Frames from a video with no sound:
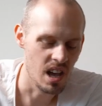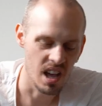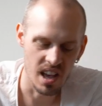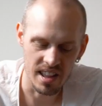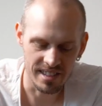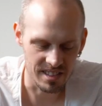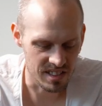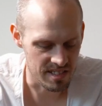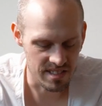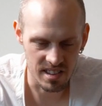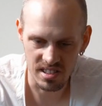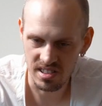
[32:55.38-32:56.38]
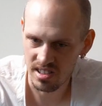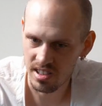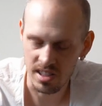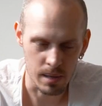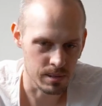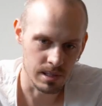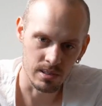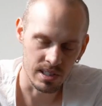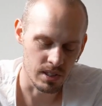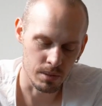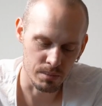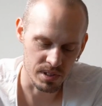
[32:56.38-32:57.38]
and this is absolutely
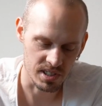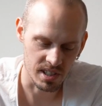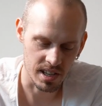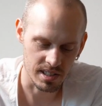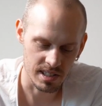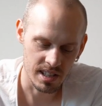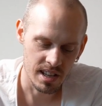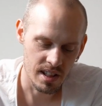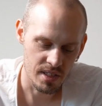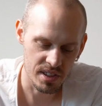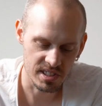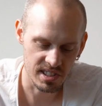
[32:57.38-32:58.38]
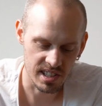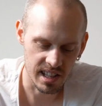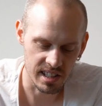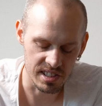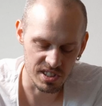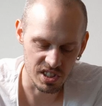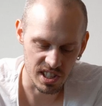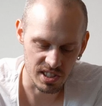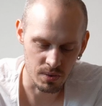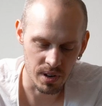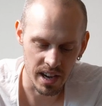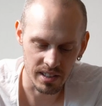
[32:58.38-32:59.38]
not precise. This cell is
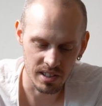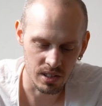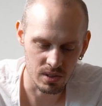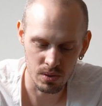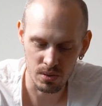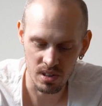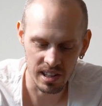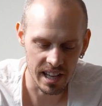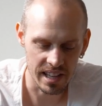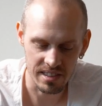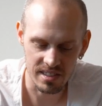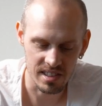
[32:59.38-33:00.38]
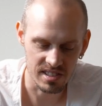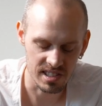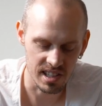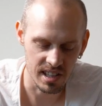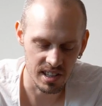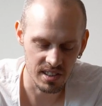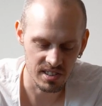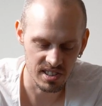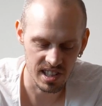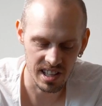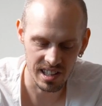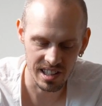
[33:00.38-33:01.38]
just reacting to the light that's hitting the
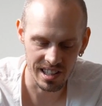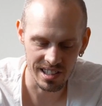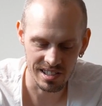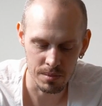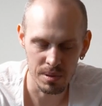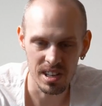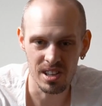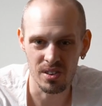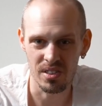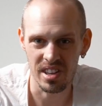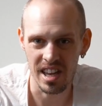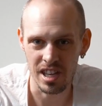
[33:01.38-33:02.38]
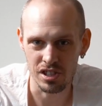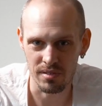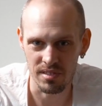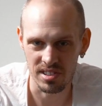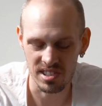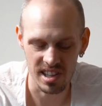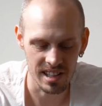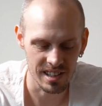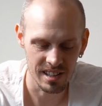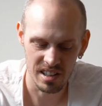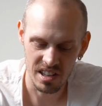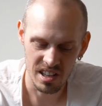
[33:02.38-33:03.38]
cell, and depending on the age of the cell,